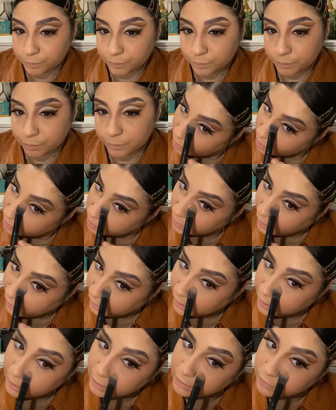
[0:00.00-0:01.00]
and that
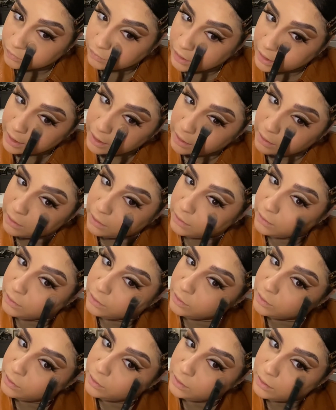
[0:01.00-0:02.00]
kind of like
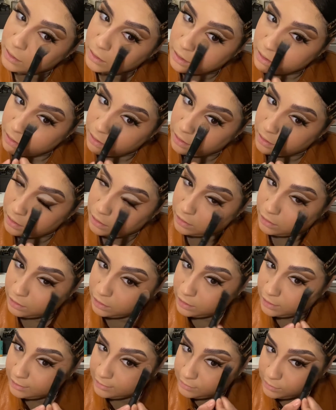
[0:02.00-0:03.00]

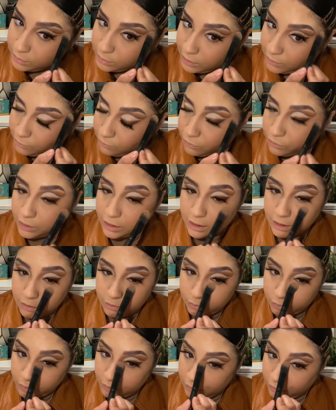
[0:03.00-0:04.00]
gives me
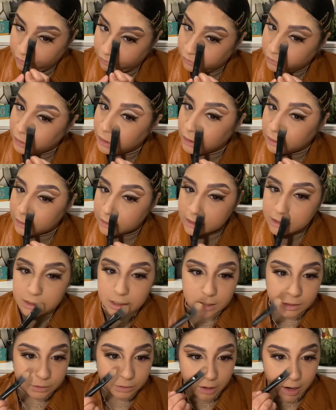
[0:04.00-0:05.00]
really flawless
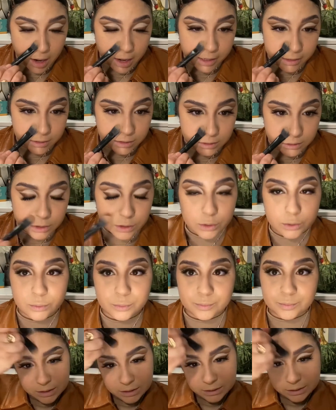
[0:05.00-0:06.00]
under eyes too. I'm
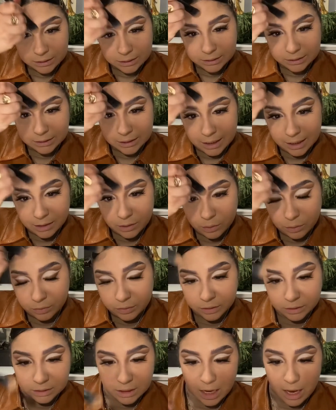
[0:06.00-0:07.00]
gonna set over
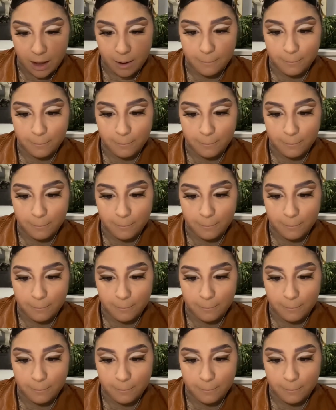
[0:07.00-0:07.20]
top